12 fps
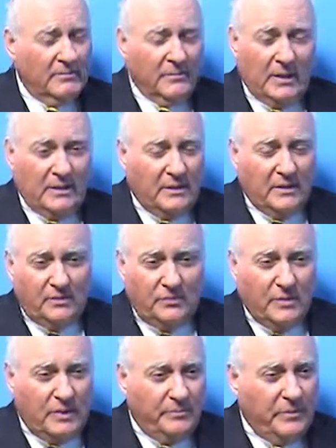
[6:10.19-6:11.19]
And yet you
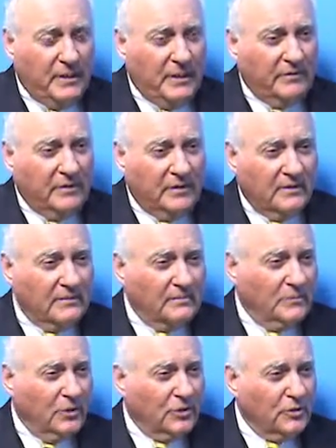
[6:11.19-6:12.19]
may be having
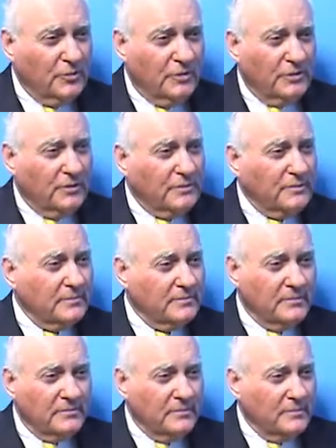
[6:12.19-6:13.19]
multiple
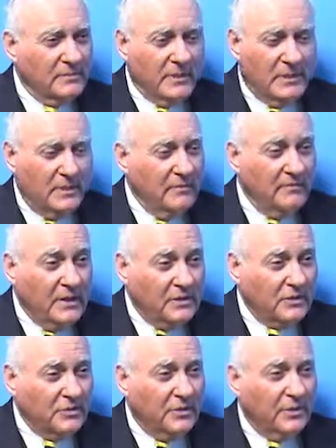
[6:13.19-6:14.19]

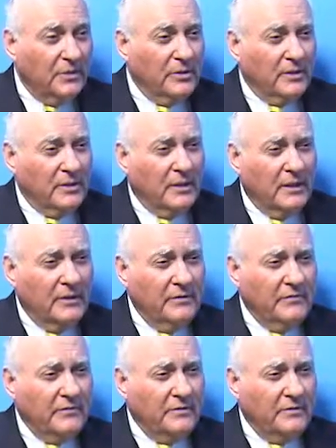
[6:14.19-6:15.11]
events going on in their life.